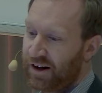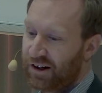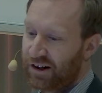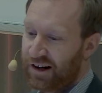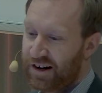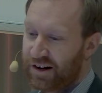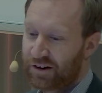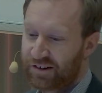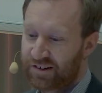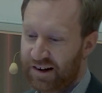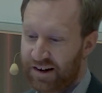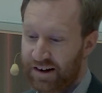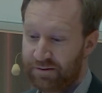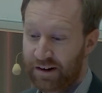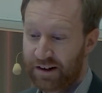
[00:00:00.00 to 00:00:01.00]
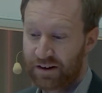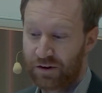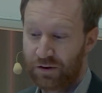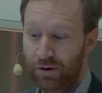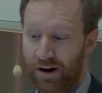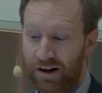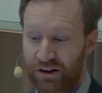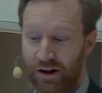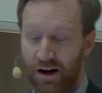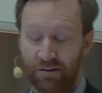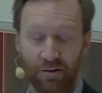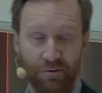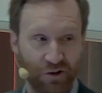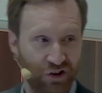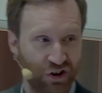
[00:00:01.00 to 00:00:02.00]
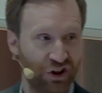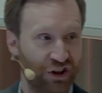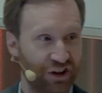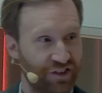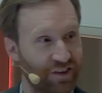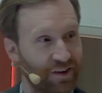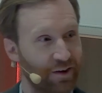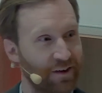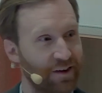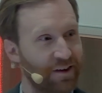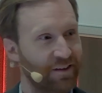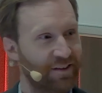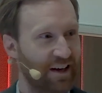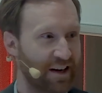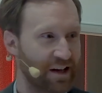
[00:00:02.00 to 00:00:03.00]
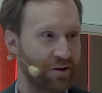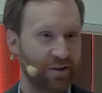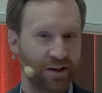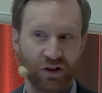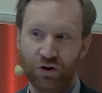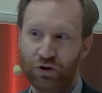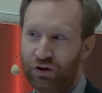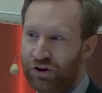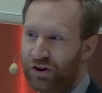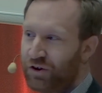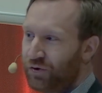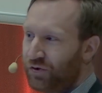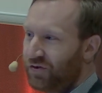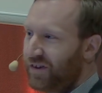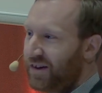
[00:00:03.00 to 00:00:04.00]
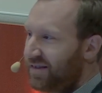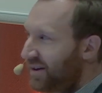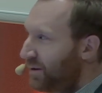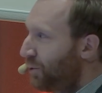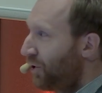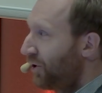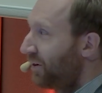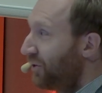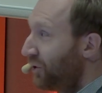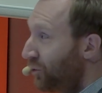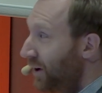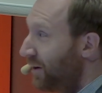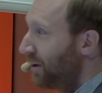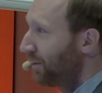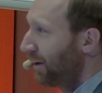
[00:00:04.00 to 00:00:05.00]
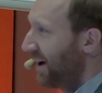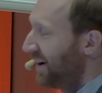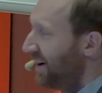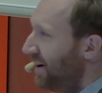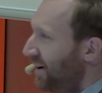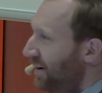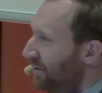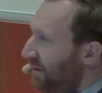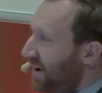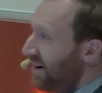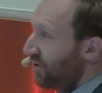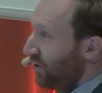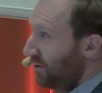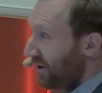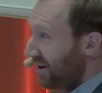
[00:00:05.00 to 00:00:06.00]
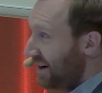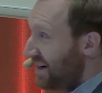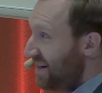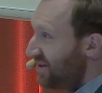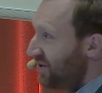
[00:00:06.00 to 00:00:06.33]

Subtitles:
it in a clinical setting that you actually have a physician telling you that you should use this as part of your treatment plan, then it's obviously